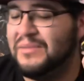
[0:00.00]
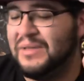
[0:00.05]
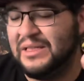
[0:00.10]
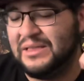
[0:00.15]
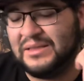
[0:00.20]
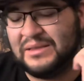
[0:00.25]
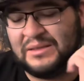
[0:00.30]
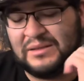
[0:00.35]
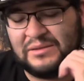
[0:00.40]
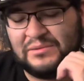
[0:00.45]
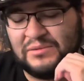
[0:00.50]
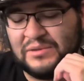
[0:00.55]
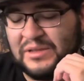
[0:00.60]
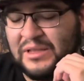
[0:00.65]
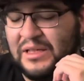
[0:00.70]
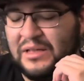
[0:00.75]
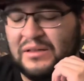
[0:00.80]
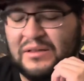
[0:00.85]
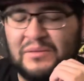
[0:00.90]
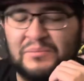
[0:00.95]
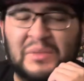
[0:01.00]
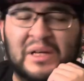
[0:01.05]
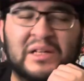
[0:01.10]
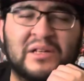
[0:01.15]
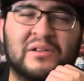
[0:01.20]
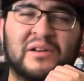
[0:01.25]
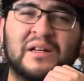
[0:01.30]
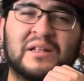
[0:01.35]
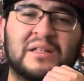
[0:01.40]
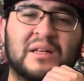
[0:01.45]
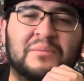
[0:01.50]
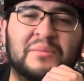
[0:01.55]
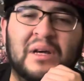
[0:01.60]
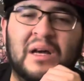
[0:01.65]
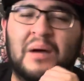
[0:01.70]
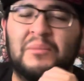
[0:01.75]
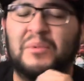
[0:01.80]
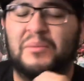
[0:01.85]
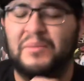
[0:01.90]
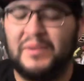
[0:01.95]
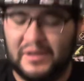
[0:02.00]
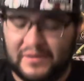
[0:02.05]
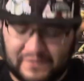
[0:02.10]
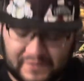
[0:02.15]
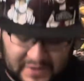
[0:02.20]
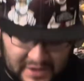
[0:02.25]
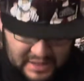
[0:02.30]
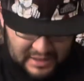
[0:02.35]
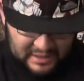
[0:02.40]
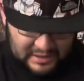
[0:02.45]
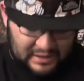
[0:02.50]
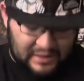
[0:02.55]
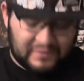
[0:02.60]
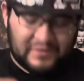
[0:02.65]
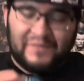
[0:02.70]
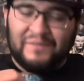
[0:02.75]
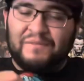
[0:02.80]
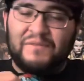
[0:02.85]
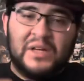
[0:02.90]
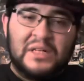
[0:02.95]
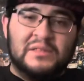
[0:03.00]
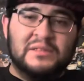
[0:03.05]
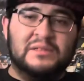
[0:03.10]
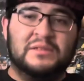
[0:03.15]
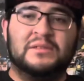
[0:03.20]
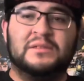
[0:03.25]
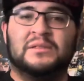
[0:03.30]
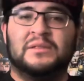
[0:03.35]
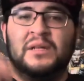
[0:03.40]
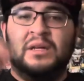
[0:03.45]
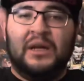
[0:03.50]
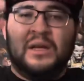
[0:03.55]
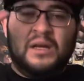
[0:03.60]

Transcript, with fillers: It's just killing my hero academia. I'm a big fan. I love the villains.